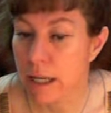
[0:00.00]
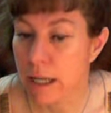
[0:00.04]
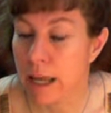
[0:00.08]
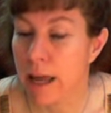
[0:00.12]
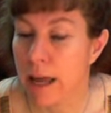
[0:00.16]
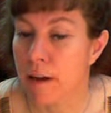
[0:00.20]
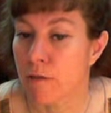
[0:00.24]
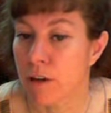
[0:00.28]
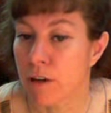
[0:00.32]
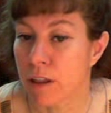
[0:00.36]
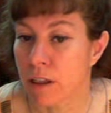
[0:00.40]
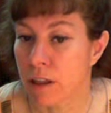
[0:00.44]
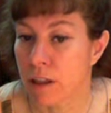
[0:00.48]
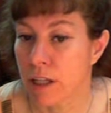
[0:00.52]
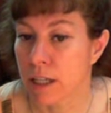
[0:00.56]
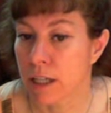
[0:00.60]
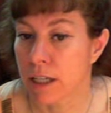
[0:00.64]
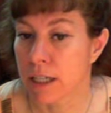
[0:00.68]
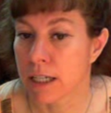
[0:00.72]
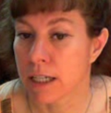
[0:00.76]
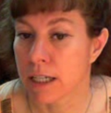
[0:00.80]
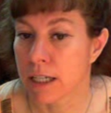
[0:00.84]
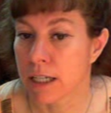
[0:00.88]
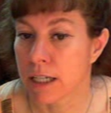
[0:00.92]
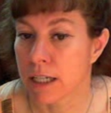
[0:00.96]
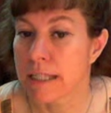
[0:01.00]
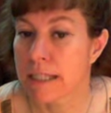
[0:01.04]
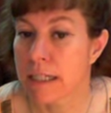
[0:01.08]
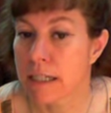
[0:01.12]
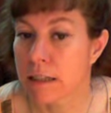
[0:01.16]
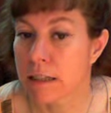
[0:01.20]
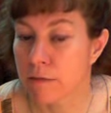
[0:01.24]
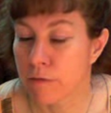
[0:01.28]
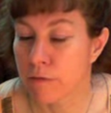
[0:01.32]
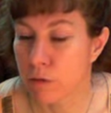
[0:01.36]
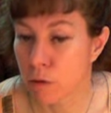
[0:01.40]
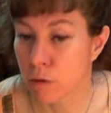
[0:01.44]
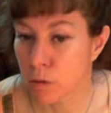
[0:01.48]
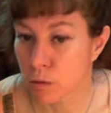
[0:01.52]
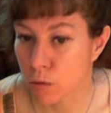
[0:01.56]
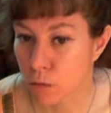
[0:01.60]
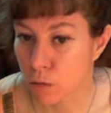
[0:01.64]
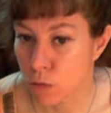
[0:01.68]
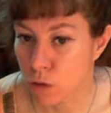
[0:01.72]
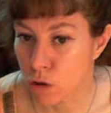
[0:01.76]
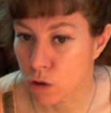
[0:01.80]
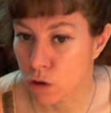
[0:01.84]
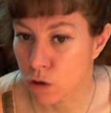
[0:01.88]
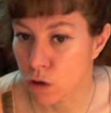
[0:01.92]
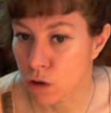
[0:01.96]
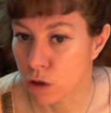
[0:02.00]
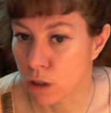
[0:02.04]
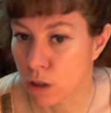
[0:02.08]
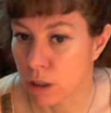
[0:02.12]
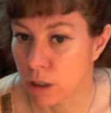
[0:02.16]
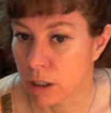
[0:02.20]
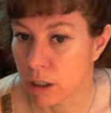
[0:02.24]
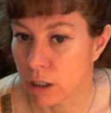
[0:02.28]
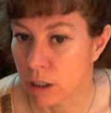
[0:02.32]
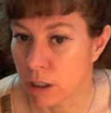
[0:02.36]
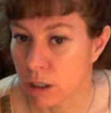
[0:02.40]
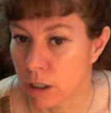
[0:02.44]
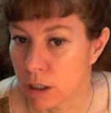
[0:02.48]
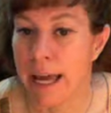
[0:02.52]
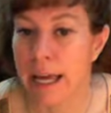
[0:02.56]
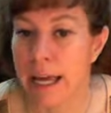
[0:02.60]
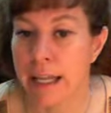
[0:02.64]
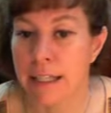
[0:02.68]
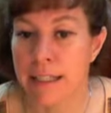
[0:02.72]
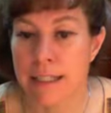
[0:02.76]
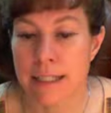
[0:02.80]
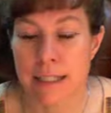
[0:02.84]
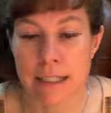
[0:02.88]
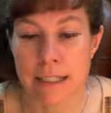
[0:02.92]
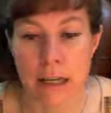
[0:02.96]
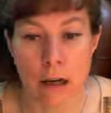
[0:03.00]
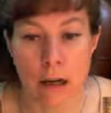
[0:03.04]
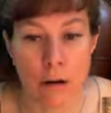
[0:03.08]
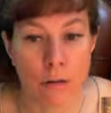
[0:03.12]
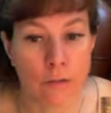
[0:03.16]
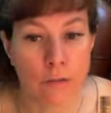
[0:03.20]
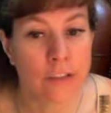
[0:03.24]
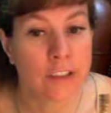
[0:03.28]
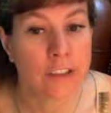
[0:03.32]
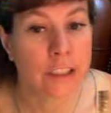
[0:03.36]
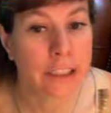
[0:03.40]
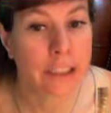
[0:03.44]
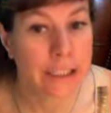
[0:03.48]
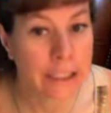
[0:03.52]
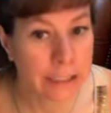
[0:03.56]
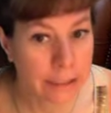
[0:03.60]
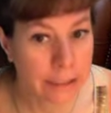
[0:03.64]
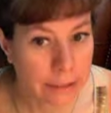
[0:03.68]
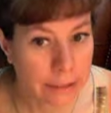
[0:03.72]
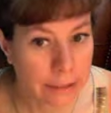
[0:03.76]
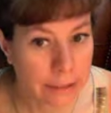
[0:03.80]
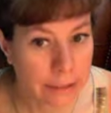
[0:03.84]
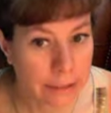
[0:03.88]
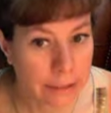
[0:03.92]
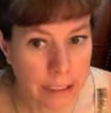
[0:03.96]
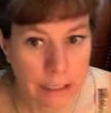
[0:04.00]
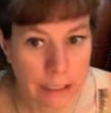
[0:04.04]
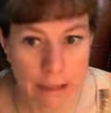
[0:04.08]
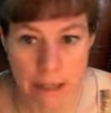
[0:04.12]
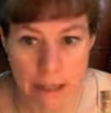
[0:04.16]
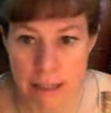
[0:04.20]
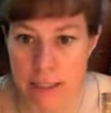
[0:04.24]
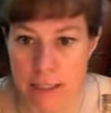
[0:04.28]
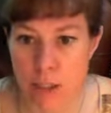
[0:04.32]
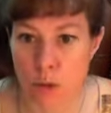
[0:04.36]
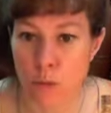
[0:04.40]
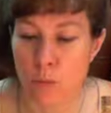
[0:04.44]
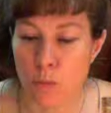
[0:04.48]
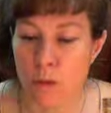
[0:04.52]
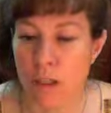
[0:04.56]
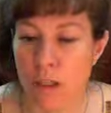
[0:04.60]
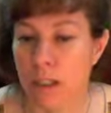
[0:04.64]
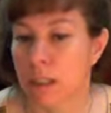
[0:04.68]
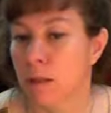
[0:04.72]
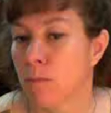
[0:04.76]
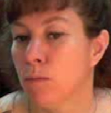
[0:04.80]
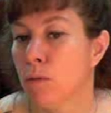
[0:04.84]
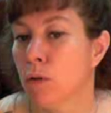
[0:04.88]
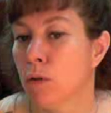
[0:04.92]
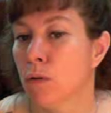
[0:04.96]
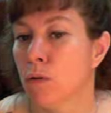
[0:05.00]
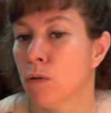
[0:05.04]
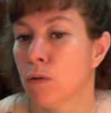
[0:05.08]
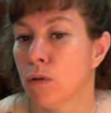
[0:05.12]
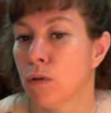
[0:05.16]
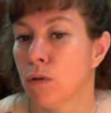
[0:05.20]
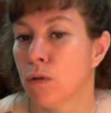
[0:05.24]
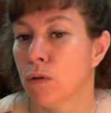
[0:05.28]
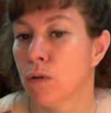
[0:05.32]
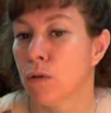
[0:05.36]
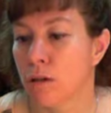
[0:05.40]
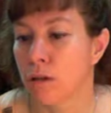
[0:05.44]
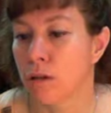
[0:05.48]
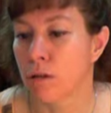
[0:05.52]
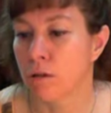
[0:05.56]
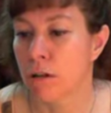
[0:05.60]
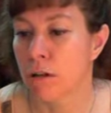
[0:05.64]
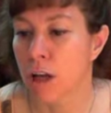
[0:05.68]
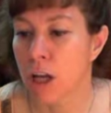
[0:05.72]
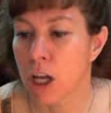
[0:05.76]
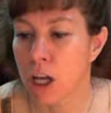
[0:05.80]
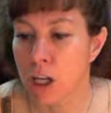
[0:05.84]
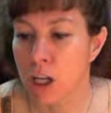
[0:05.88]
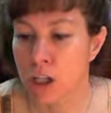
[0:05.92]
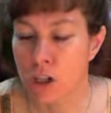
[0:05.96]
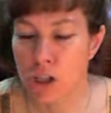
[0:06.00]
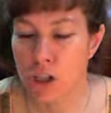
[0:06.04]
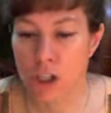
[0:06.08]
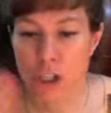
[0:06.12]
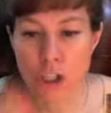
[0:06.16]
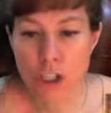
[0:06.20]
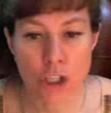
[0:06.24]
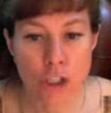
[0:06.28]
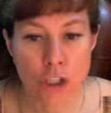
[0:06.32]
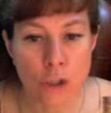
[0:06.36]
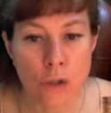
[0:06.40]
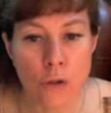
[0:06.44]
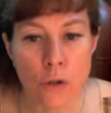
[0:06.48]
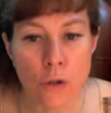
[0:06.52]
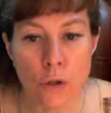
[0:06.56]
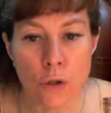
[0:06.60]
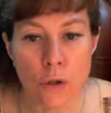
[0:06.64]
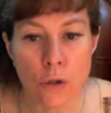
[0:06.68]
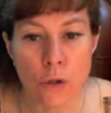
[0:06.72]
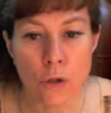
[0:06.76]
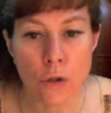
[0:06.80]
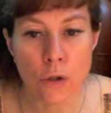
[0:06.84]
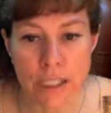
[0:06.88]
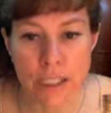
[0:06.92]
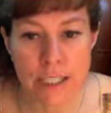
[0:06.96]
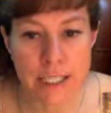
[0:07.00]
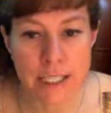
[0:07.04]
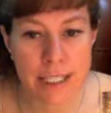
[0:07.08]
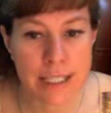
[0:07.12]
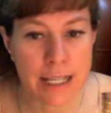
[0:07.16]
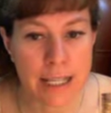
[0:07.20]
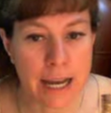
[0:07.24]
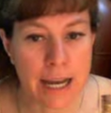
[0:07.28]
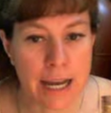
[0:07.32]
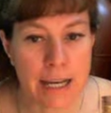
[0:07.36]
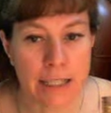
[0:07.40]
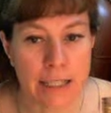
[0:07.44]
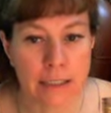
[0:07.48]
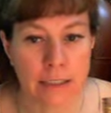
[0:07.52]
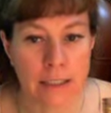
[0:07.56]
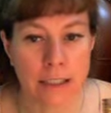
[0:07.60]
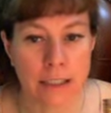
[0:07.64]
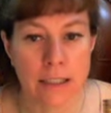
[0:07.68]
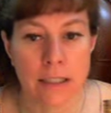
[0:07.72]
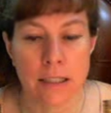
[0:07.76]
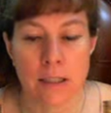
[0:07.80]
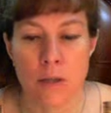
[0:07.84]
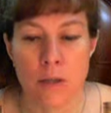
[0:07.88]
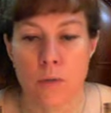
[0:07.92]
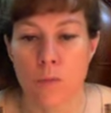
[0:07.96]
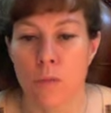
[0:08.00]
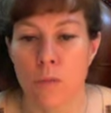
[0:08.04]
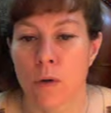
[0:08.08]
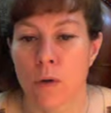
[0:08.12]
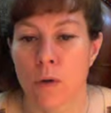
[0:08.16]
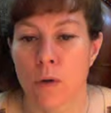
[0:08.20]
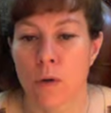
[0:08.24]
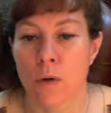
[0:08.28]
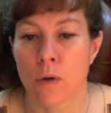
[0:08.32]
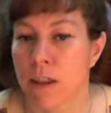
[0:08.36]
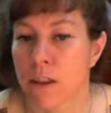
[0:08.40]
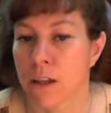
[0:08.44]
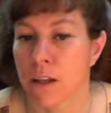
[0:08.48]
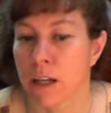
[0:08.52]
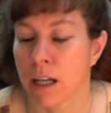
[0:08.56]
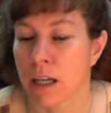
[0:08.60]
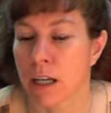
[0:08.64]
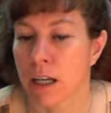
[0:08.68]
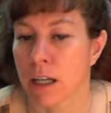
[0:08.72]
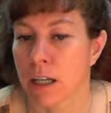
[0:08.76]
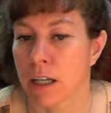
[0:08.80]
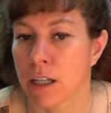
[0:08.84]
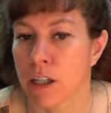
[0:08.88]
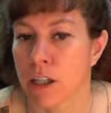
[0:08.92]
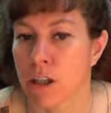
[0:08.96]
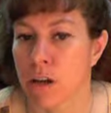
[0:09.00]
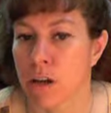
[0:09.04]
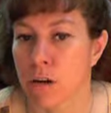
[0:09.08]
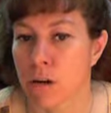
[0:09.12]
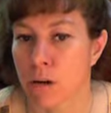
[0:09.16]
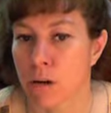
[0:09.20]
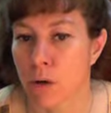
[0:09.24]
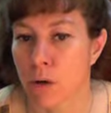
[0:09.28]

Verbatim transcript: Everything is evolution and self healing. That's really beautiful. Just to notice that it's one thing. You're